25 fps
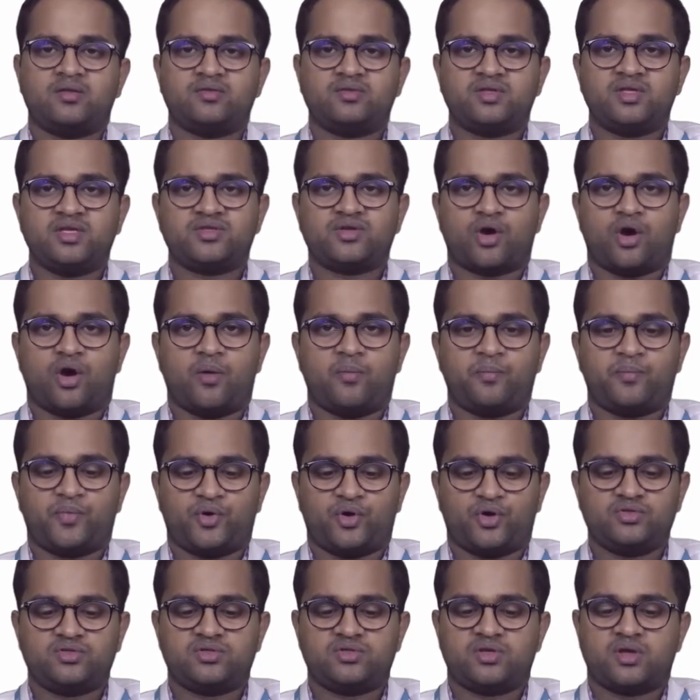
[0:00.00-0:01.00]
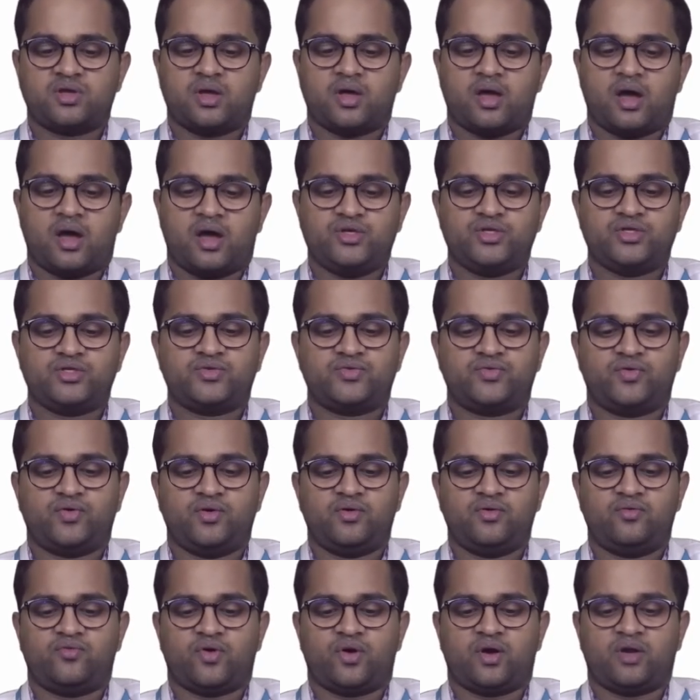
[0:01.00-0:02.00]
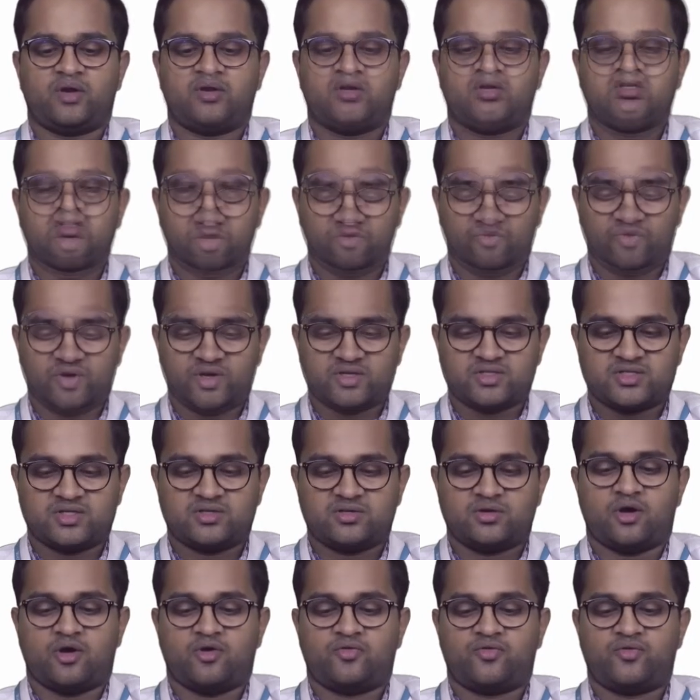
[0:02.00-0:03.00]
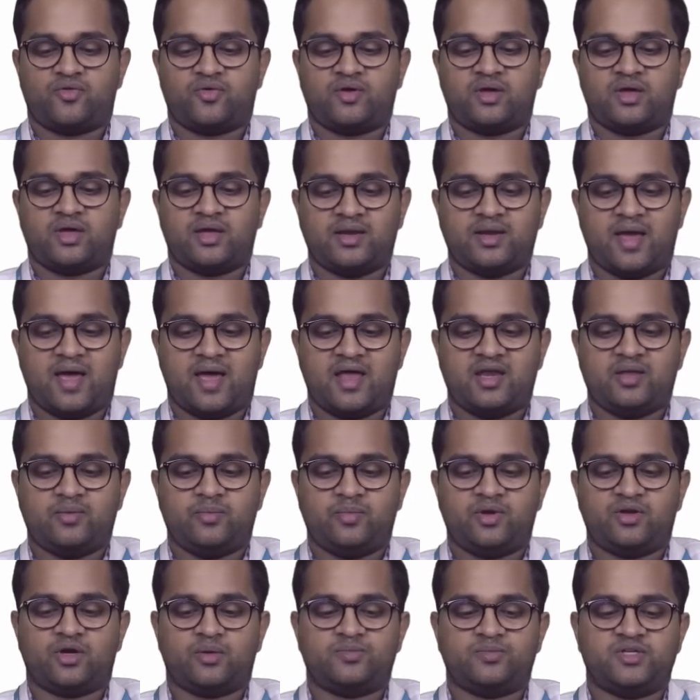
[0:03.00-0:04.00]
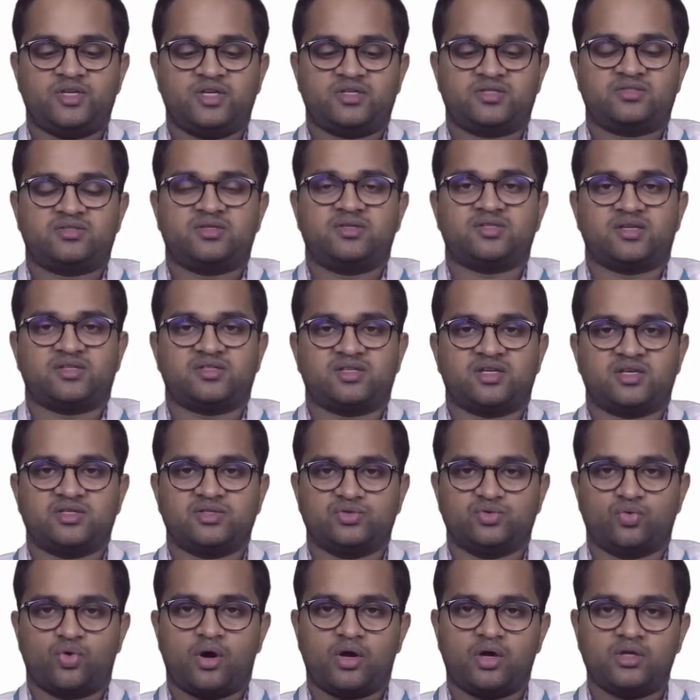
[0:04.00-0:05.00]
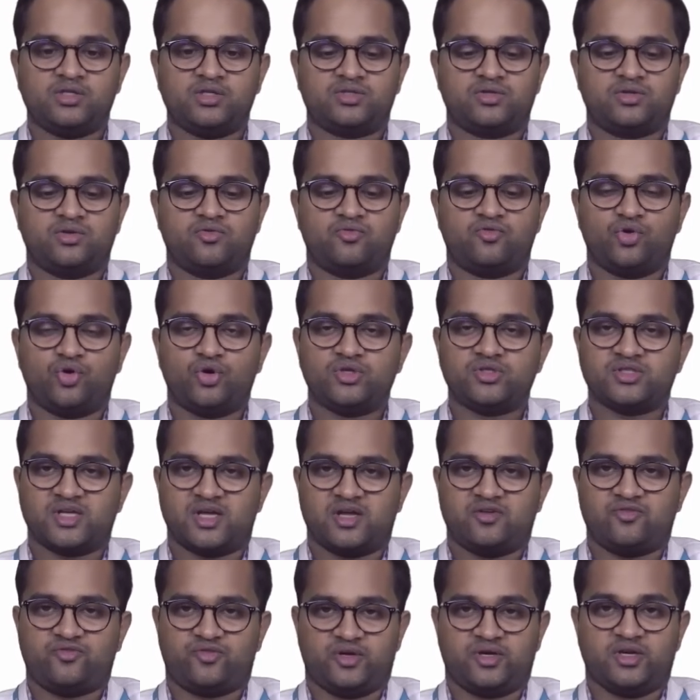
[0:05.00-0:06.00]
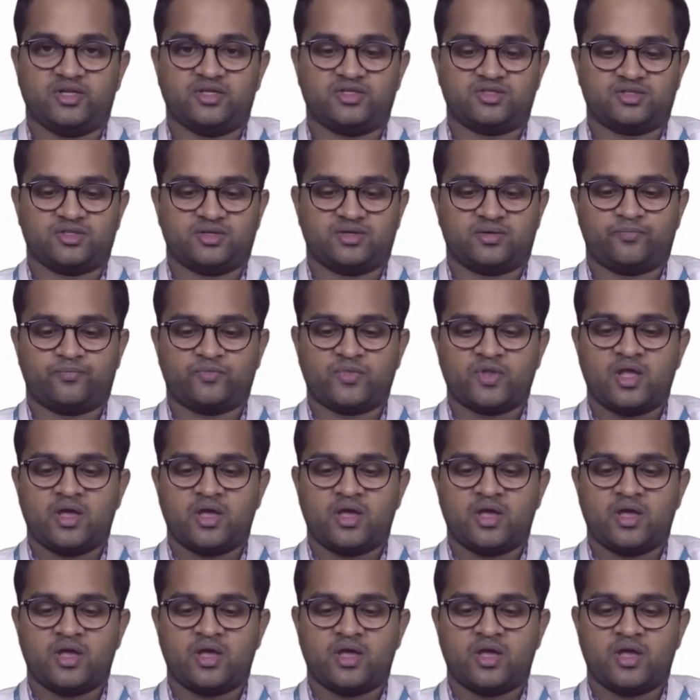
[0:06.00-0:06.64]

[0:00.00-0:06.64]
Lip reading: These compounds are useful for disinfection of inanimate objects such as walls, floors and furniture.